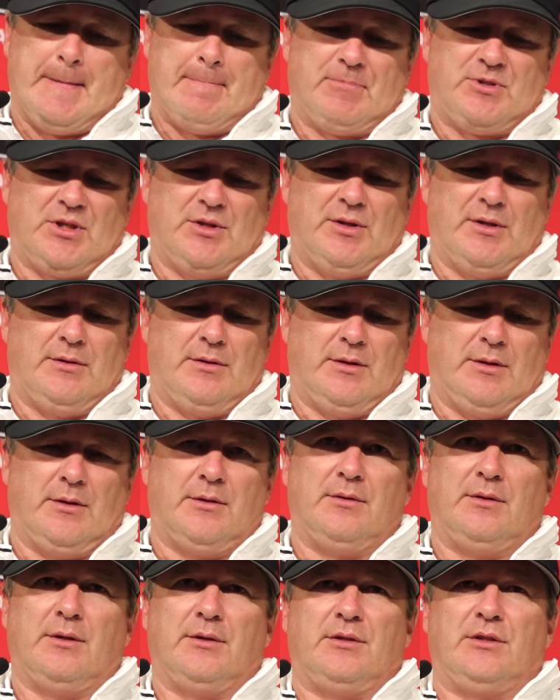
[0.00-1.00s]
So
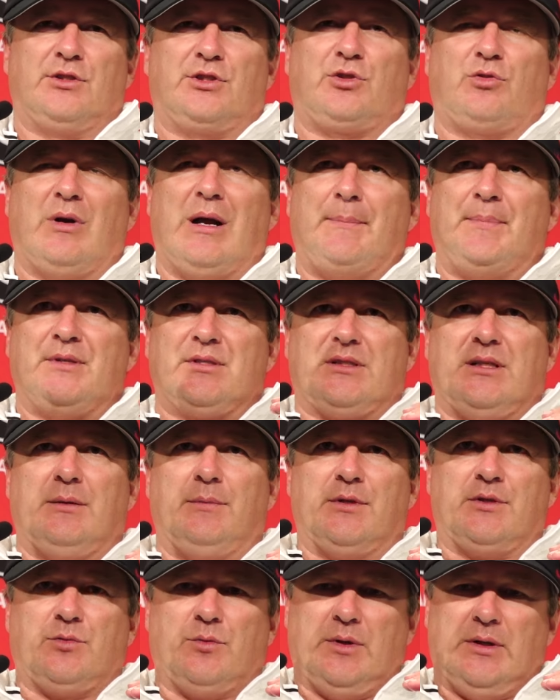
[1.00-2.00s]
the discrepancy
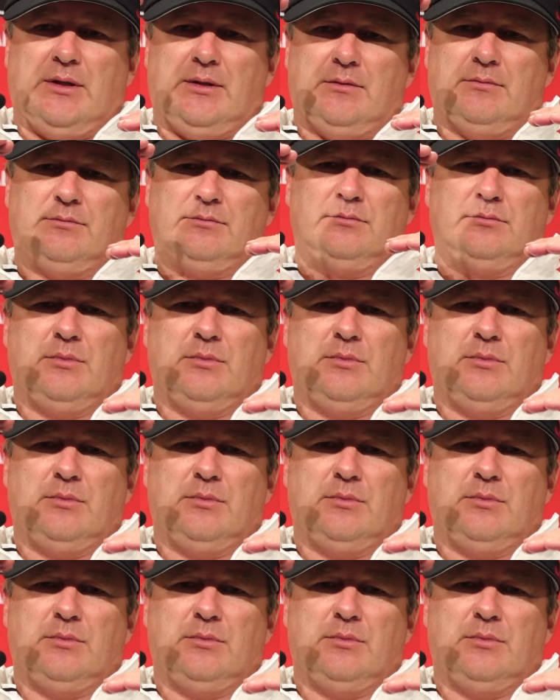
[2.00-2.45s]
between